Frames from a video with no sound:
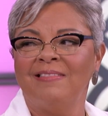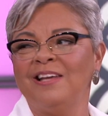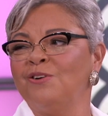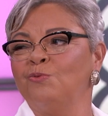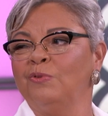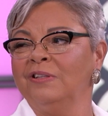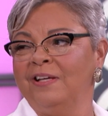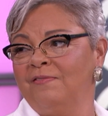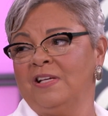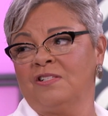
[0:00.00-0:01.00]
they don't
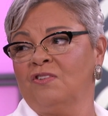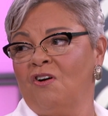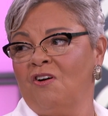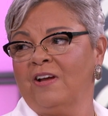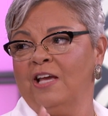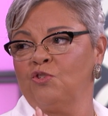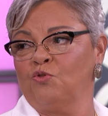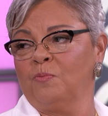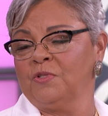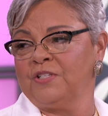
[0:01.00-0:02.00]
live as long as
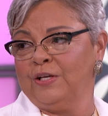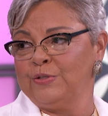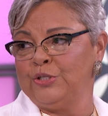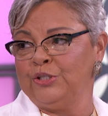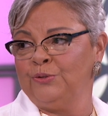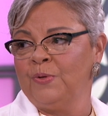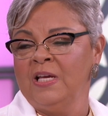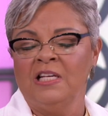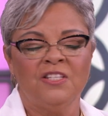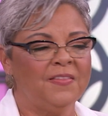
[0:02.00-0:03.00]
normal cells do.
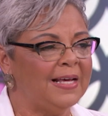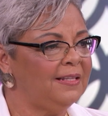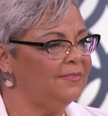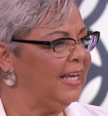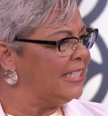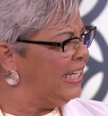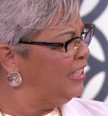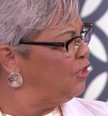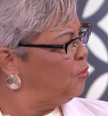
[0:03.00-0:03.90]
Mm-hmm. So they live like 10 to